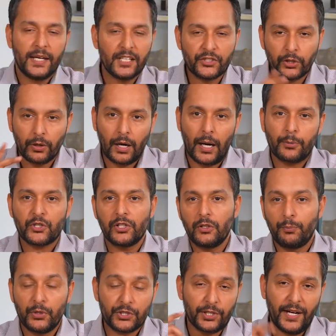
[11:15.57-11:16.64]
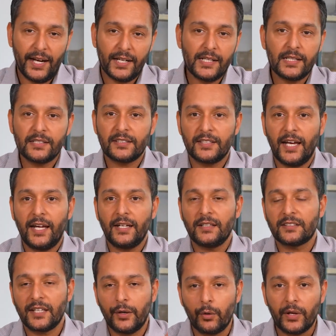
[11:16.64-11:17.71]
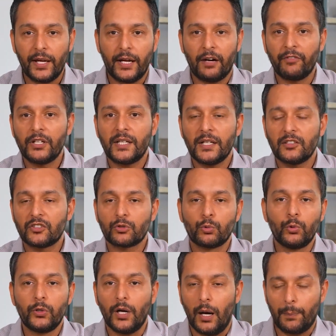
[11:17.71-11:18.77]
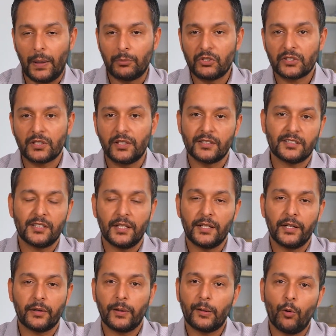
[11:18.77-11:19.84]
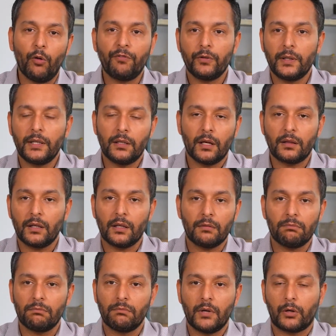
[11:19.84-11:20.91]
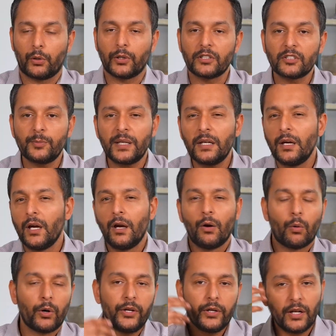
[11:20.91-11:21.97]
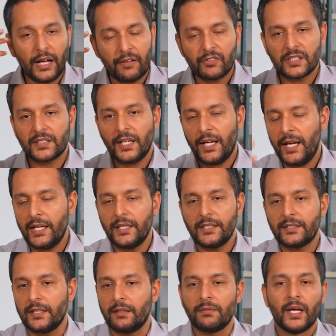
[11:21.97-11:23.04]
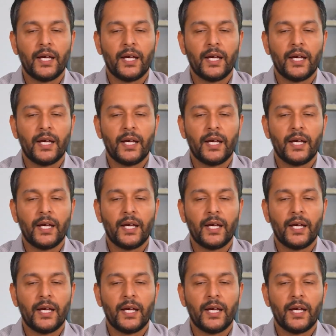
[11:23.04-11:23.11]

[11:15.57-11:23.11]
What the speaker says: Is your option to put your head in the sand and say, okay, everything is screwed up, I'm just going to sit here and hopefully nothing hurts me? Or are you going to have to say, hey, listen,